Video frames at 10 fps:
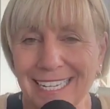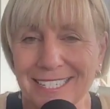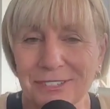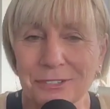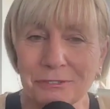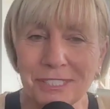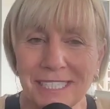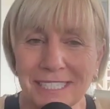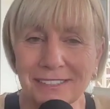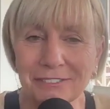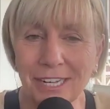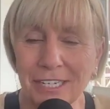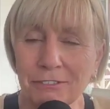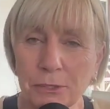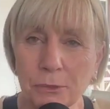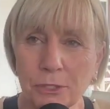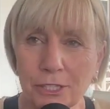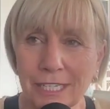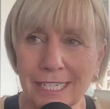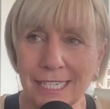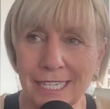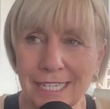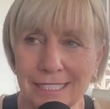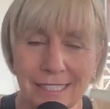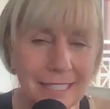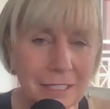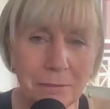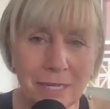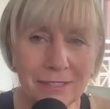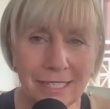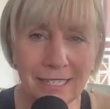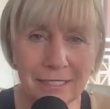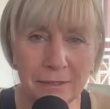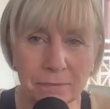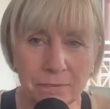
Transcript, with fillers: So it was really kind of a cool thing to think about that